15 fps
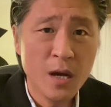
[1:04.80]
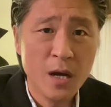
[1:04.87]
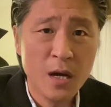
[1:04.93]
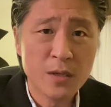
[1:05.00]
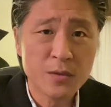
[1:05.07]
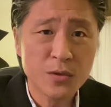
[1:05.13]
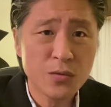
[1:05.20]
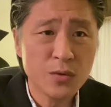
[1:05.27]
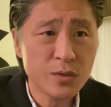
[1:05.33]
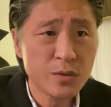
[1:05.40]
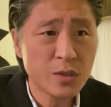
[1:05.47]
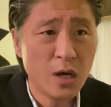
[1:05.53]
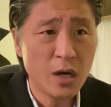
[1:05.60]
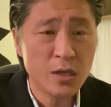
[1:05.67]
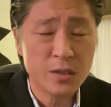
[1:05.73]
So we'll
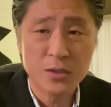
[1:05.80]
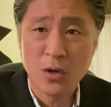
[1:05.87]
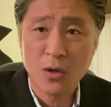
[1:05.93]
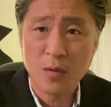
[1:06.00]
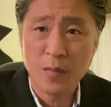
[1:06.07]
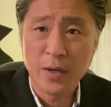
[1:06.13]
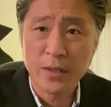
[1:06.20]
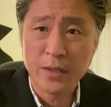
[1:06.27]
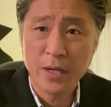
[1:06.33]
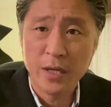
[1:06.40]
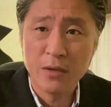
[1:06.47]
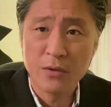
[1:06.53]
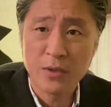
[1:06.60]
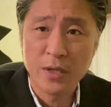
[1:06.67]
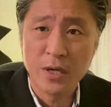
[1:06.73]
talk about
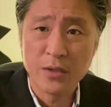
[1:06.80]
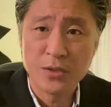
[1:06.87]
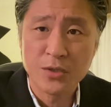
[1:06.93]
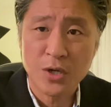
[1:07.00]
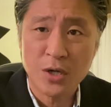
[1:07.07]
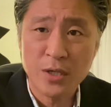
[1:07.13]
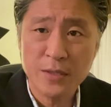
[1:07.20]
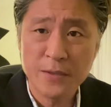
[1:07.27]
that looking at the chart.